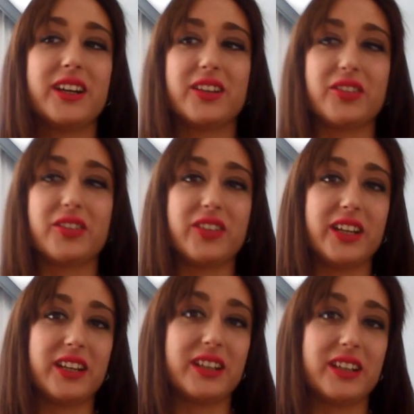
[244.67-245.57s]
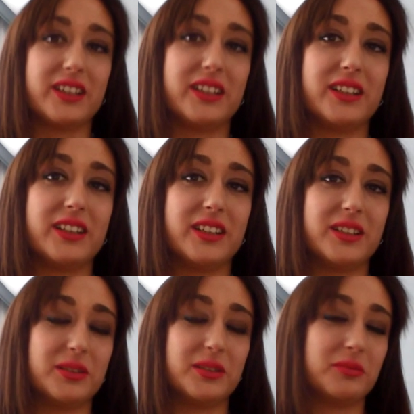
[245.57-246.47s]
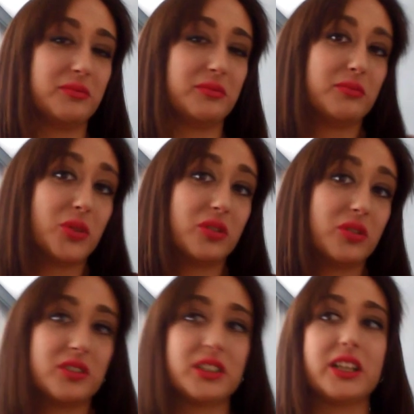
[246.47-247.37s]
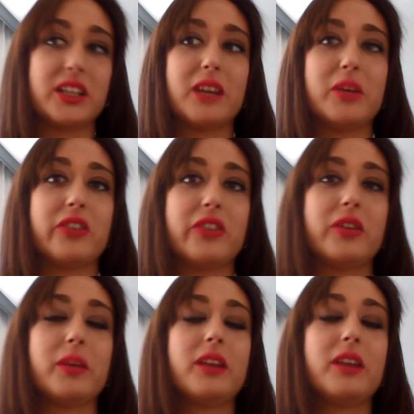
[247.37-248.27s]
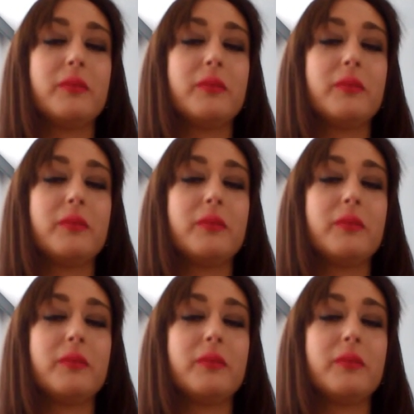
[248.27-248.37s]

to see more detail about the family.